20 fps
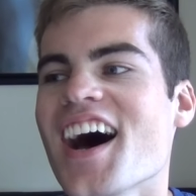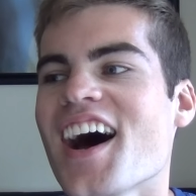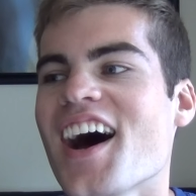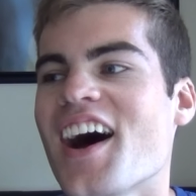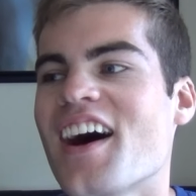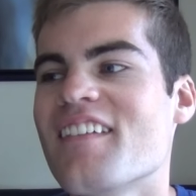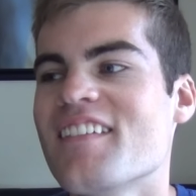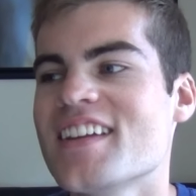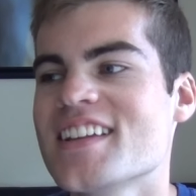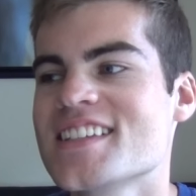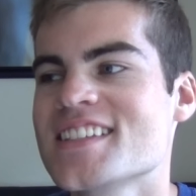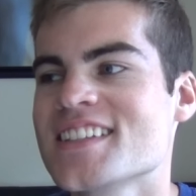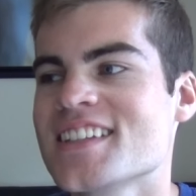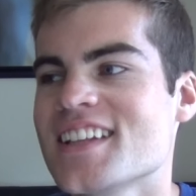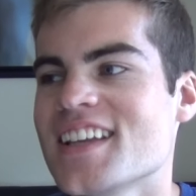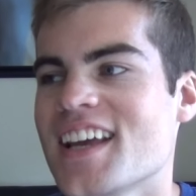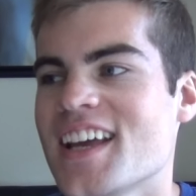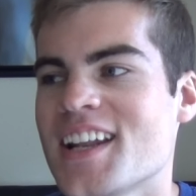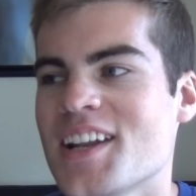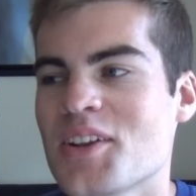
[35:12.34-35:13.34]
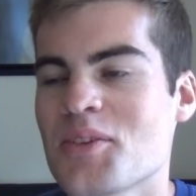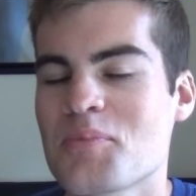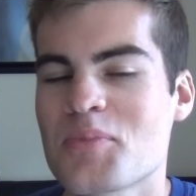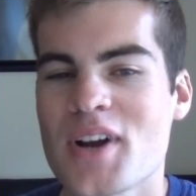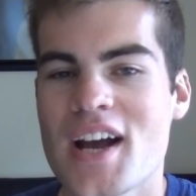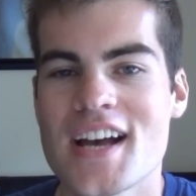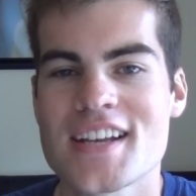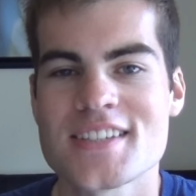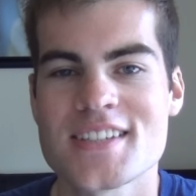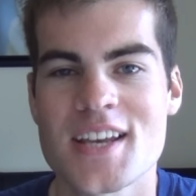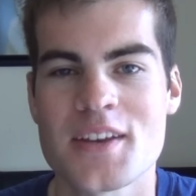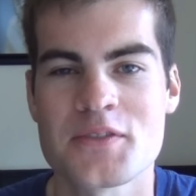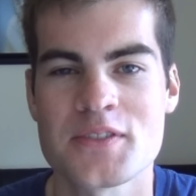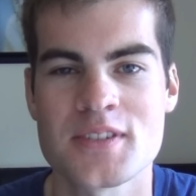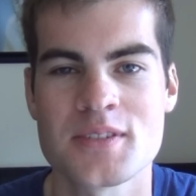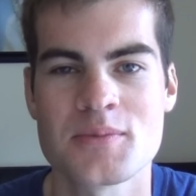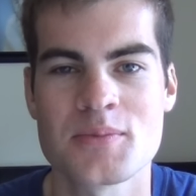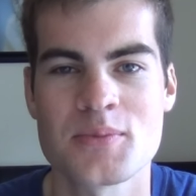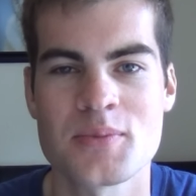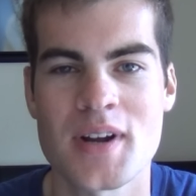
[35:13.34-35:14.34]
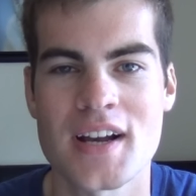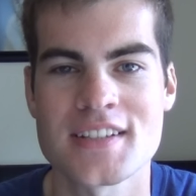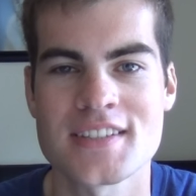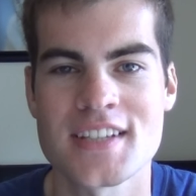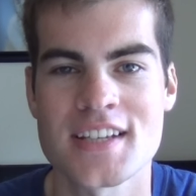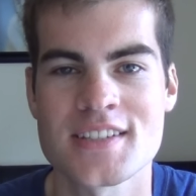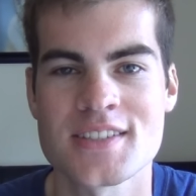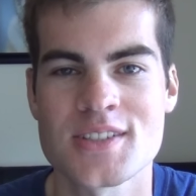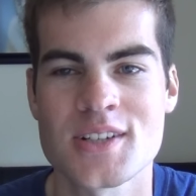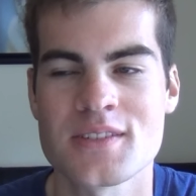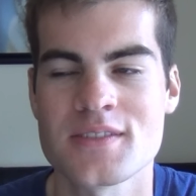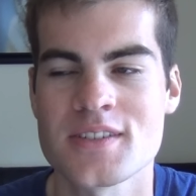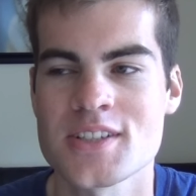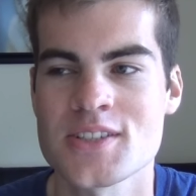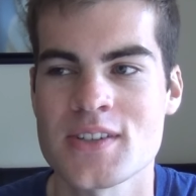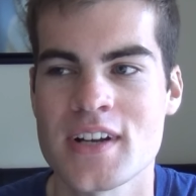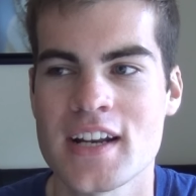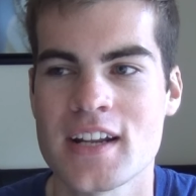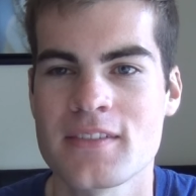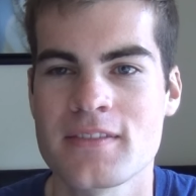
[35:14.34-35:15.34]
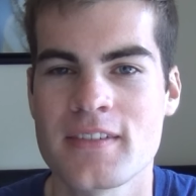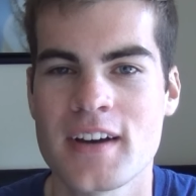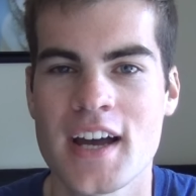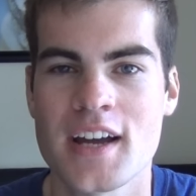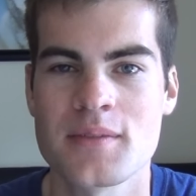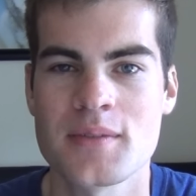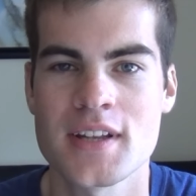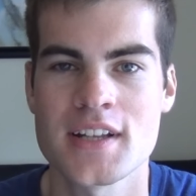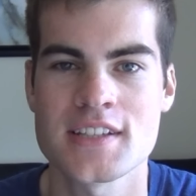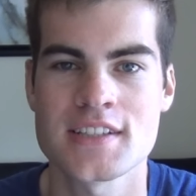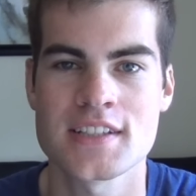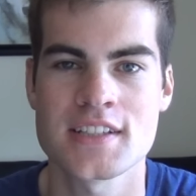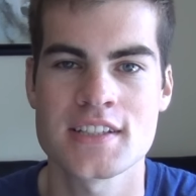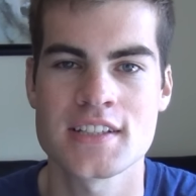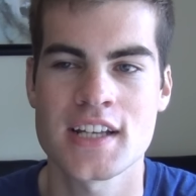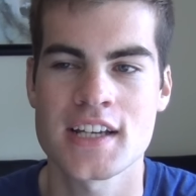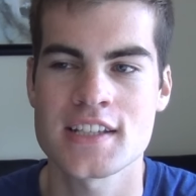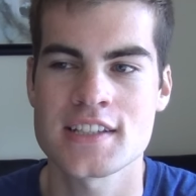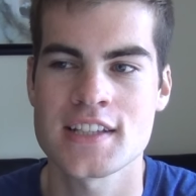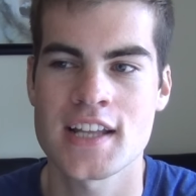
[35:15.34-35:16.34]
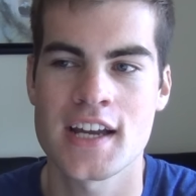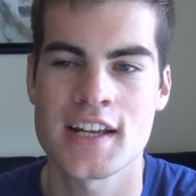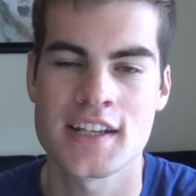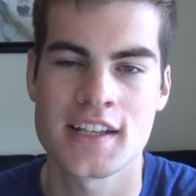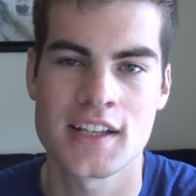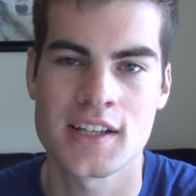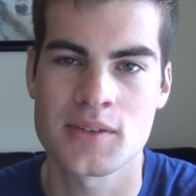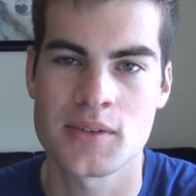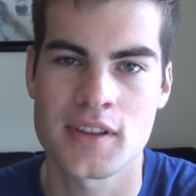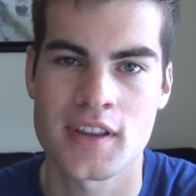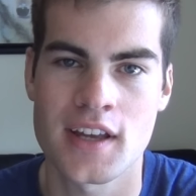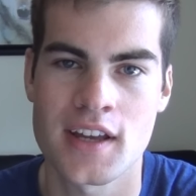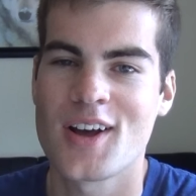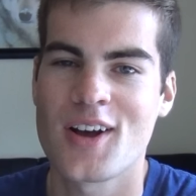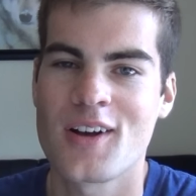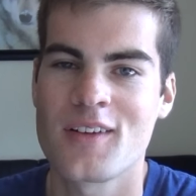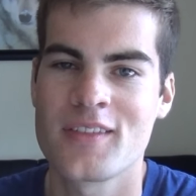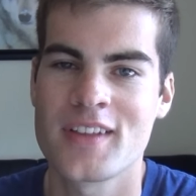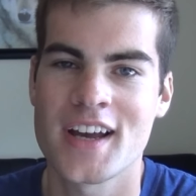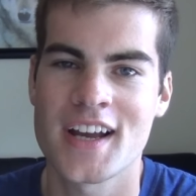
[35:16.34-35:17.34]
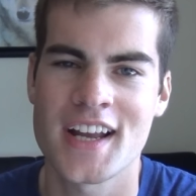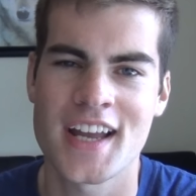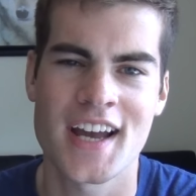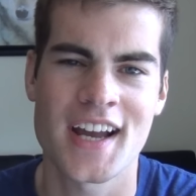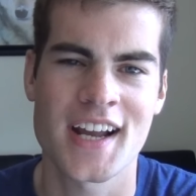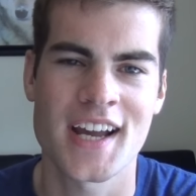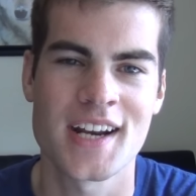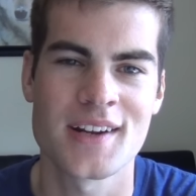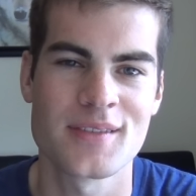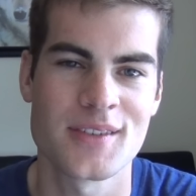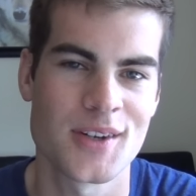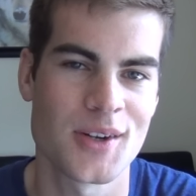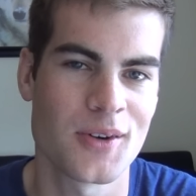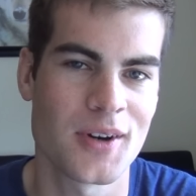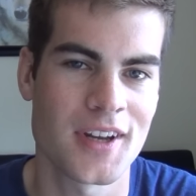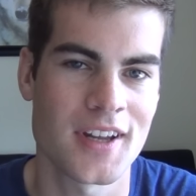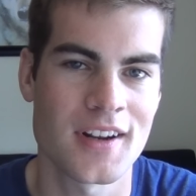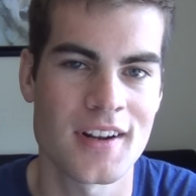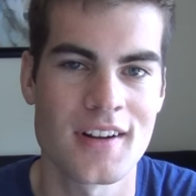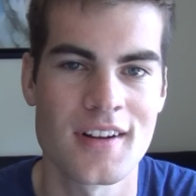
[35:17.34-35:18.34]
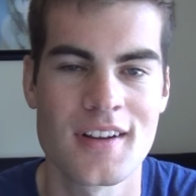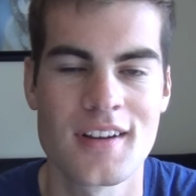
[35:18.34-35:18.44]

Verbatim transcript: Um, it's and process process service trying to find me. It's nice not dealing with that. All that got kind of annoying.